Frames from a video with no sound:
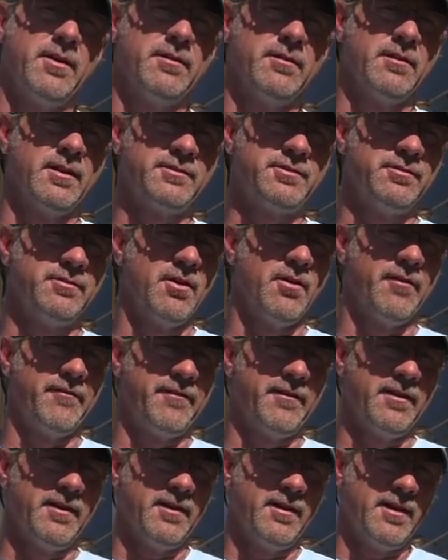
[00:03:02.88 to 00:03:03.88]
to let you know, if
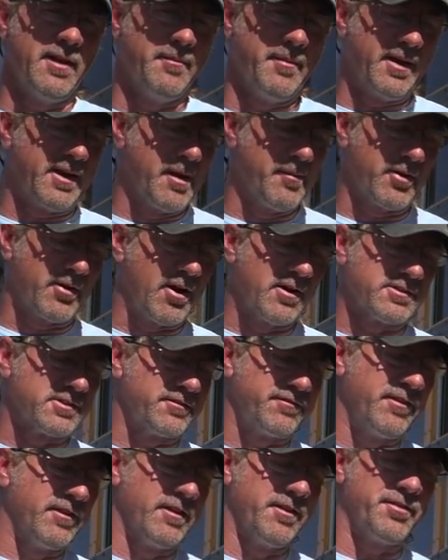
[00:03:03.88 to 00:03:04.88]
it, it may come across as
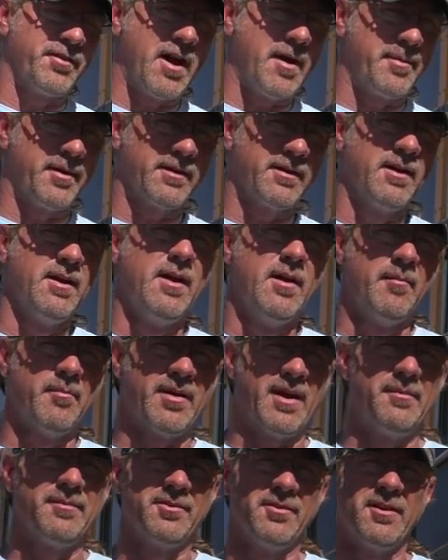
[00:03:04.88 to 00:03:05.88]
philanthropic,
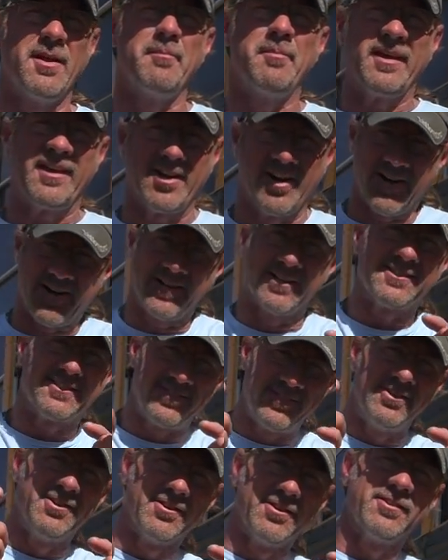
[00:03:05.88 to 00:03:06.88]
but I'm doing it because
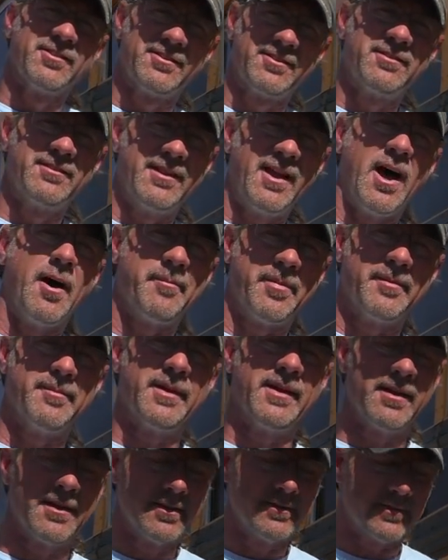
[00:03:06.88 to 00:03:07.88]
you're helping
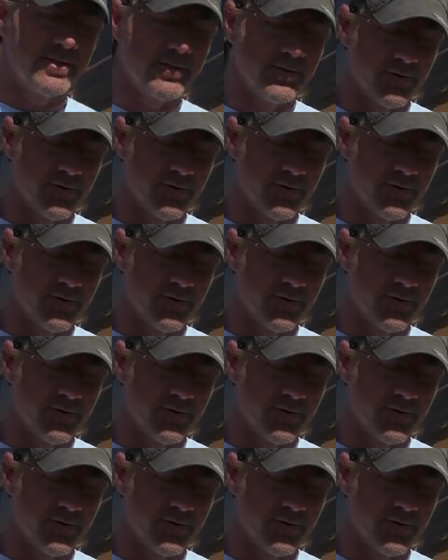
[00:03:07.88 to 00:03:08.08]
me to